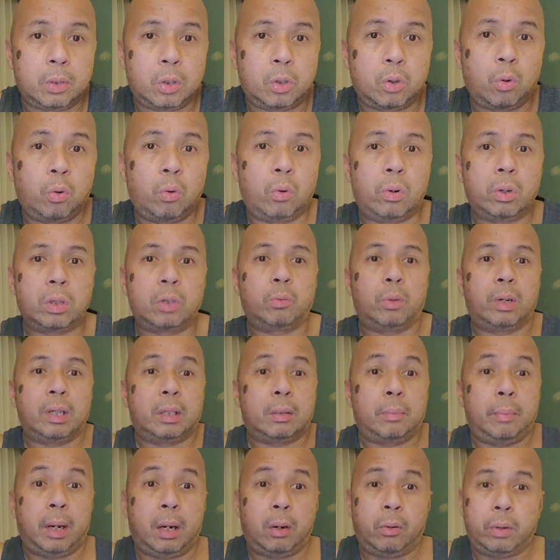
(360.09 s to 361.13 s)
chores, run
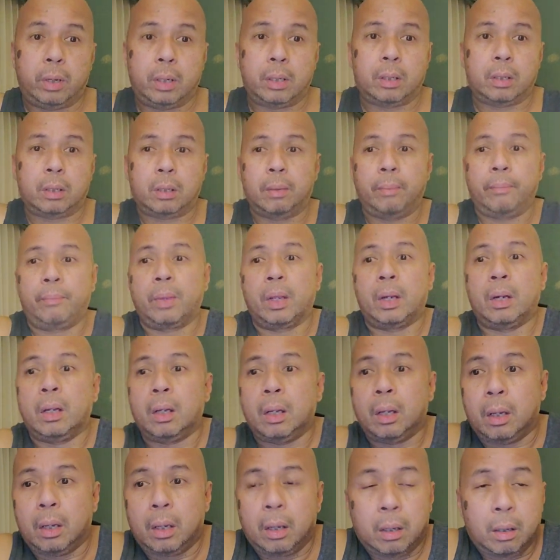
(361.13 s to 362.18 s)
some errands.
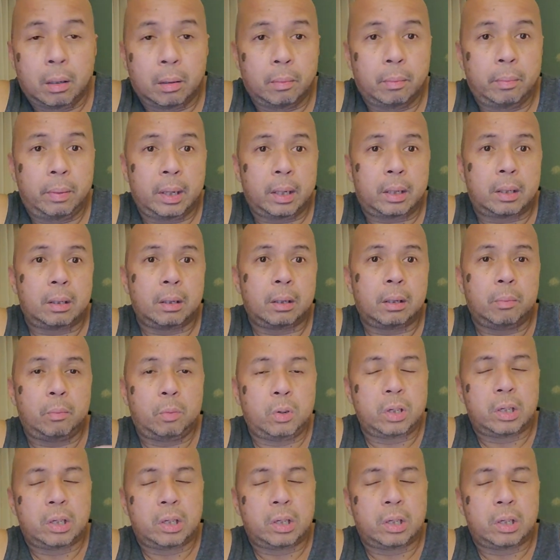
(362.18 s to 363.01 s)
But the more